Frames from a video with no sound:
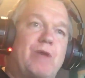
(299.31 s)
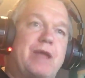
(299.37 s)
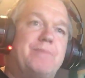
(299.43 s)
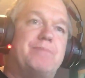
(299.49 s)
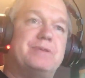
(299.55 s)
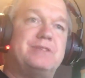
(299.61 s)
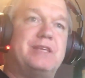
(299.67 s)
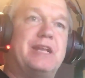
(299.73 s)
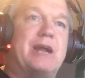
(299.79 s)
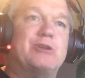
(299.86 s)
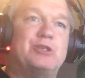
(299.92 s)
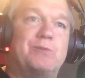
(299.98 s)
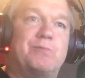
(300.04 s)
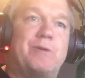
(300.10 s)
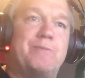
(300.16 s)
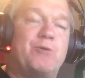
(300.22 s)
rapist in our
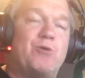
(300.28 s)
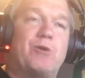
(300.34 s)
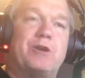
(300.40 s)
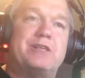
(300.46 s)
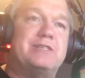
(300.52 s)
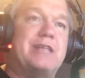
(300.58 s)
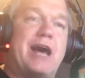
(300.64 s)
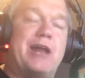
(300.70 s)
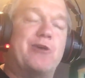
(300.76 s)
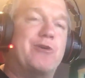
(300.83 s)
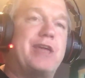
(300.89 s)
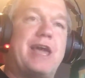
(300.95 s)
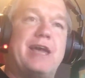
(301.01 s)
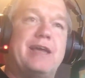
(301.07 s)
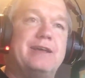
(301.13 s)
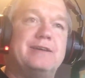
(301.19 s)
Supreme Court. It's not
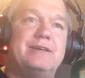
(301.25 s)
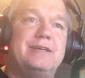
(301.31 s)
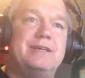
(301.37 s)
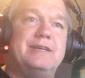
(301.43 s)
okay.